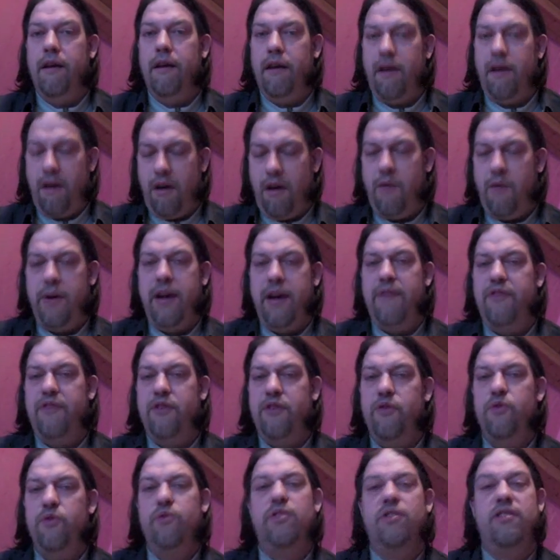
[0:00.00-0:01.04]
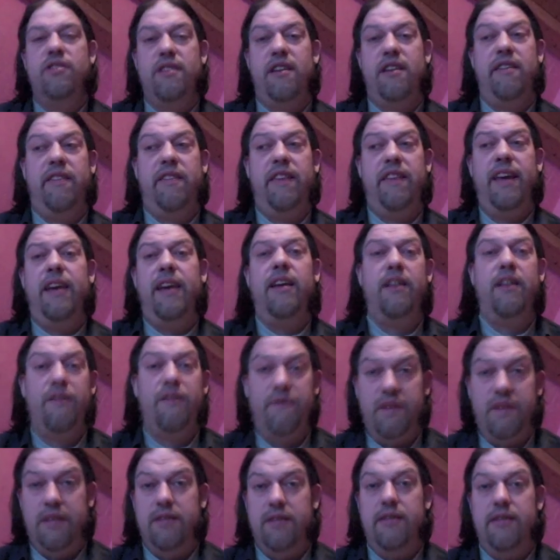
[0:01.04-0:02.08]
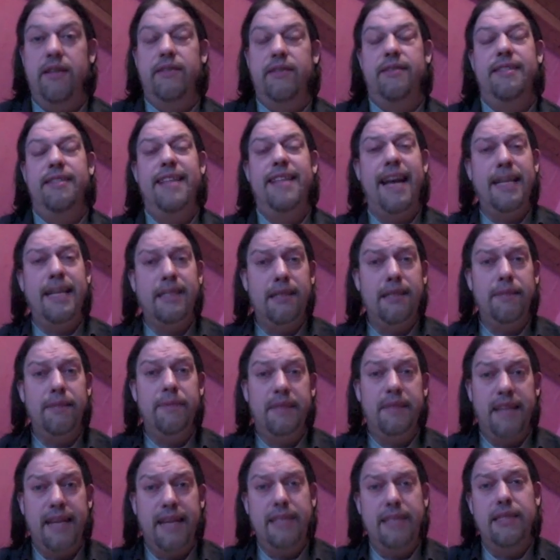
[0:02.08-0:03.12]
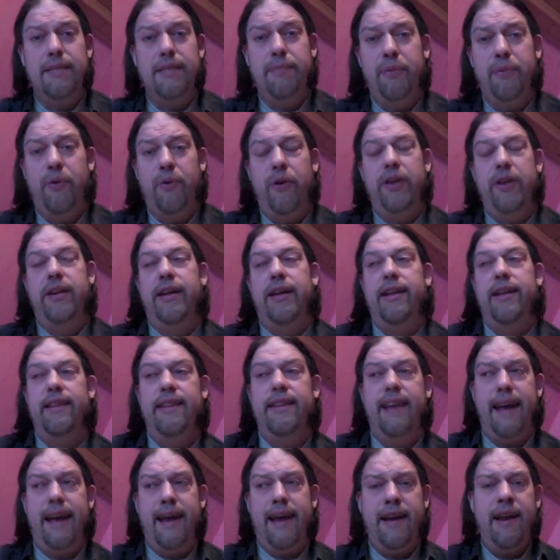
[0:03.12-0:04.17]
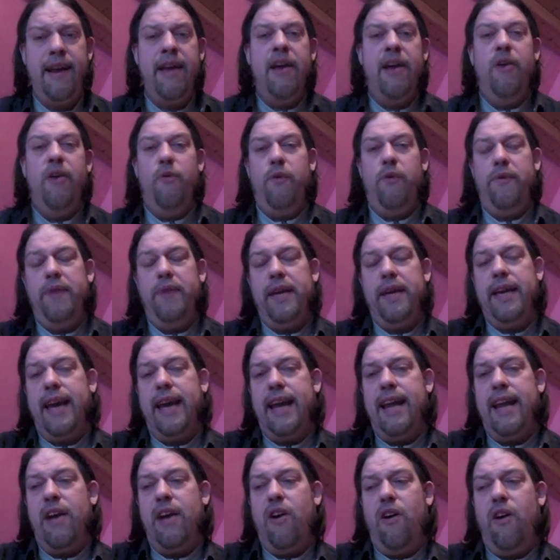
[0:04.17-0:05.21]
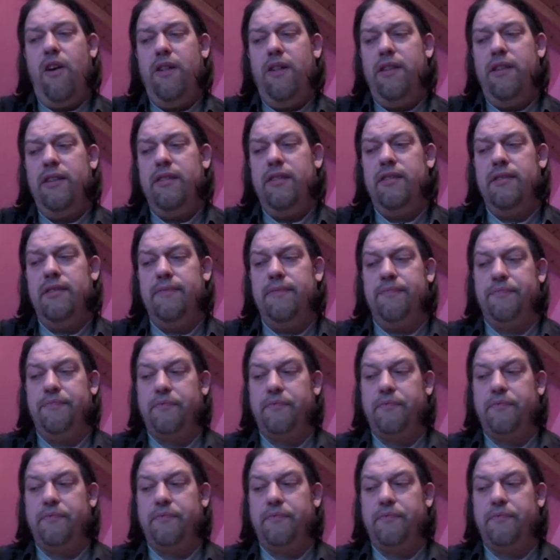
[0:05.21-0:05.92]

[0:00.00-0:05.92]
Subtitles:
All we have to do is start thinking of these things. And that's the point. And then when we get all this